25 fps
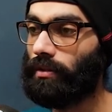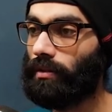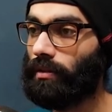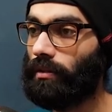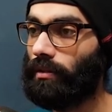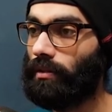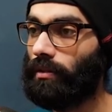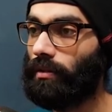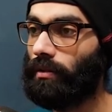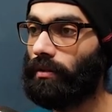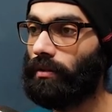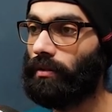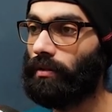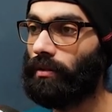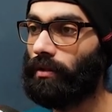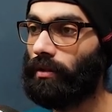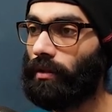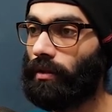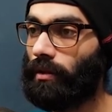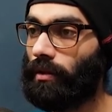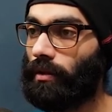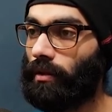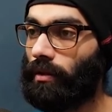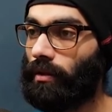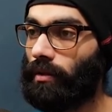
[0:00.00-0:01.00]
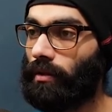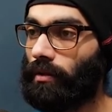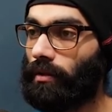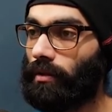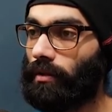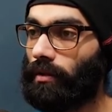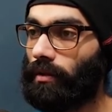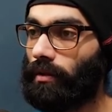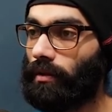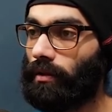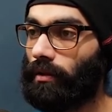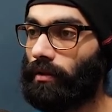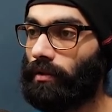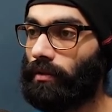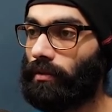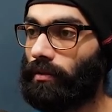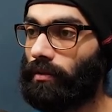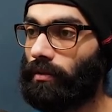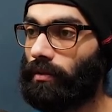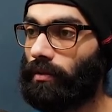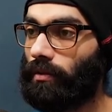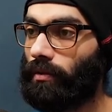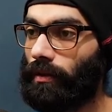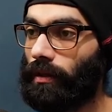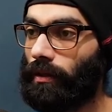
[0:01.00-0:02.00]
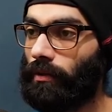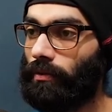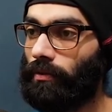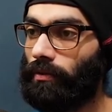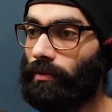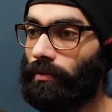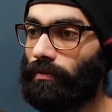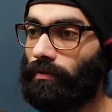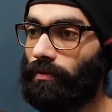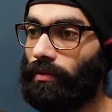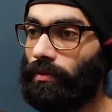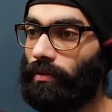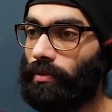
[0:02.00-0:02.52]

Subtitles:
little thing here. I don't know if the